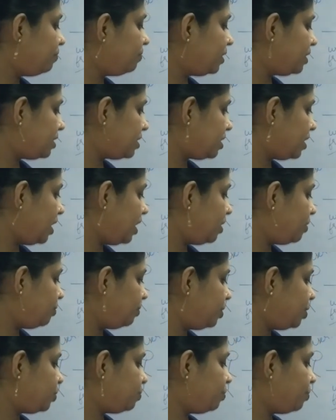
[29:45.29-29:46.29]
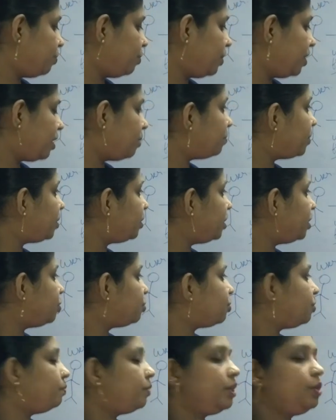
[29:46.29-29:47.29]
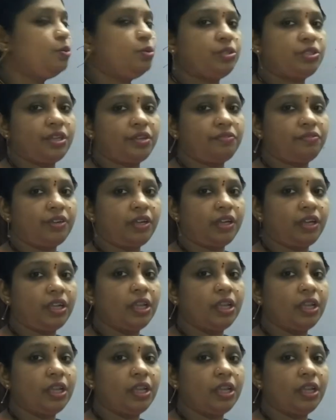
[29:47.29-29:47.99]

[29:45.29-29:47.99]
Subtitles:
will say to this programmer, it should be user friendly.